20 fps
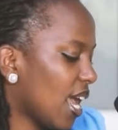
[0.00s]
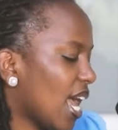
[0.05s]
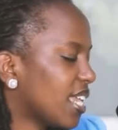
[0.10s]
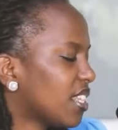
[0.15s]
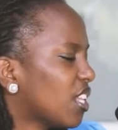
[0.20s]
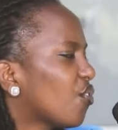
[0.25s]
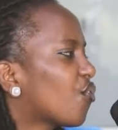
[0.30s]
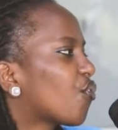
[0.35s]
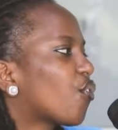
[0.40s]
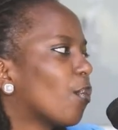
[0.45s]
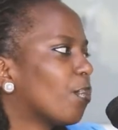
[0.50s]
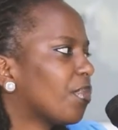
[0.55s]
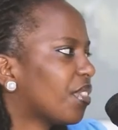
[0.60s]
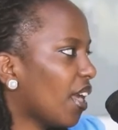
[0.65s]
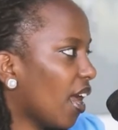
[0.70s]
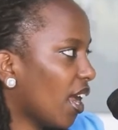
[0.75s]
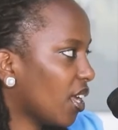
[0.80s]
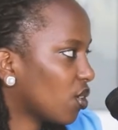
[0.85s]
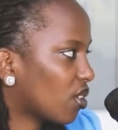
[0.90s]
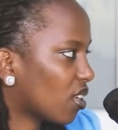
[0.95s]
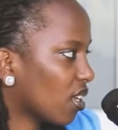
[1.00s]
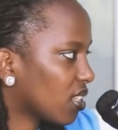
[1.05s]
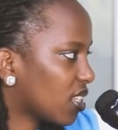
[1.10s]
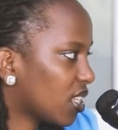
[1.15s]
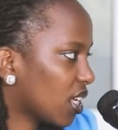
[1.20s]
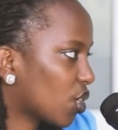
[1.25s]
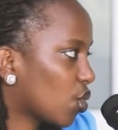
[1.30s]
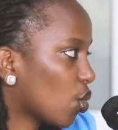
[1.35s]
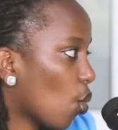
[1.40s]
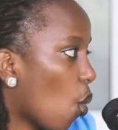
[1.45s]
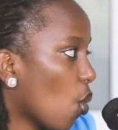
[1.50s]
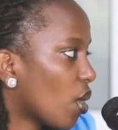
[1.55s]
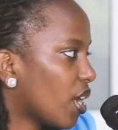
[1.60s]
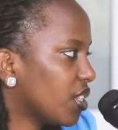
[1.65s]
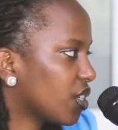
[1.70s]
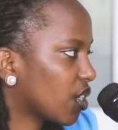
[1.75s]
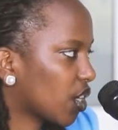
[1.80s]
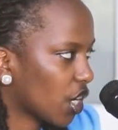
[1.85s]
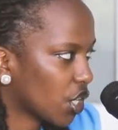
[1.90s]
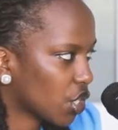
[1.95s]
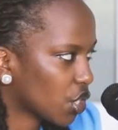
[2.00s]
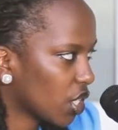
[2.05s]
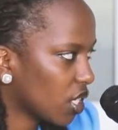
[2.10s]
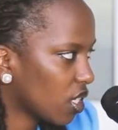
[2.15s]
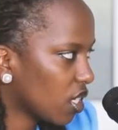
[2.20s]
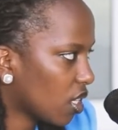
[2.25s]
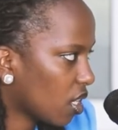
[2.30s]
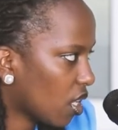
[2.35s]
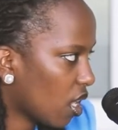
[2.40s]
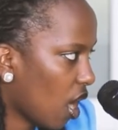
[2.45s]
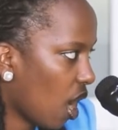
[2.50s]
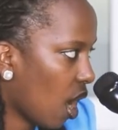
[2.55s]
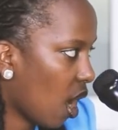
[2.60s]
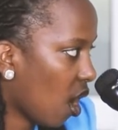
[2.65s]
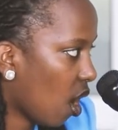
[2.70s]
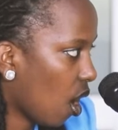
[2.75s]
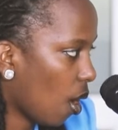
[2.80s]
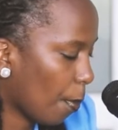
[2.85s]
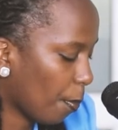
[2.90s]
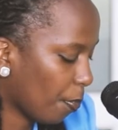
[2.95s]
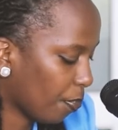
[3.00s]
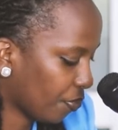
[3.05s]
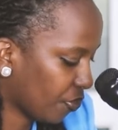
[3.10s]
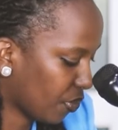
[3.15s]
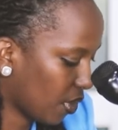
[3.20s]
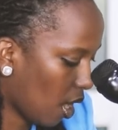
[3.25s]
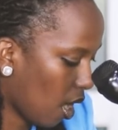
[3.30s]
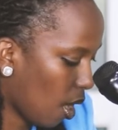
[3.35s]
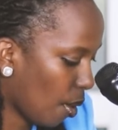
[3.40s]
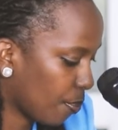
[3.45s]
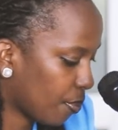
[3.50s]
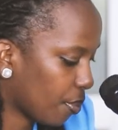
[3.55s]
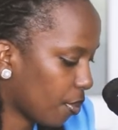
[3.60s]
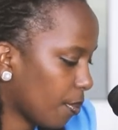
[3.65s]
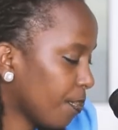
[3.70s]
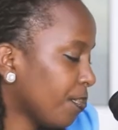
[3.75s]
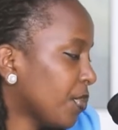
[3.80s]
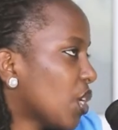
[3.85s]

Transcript: And then from there you can take your own education up.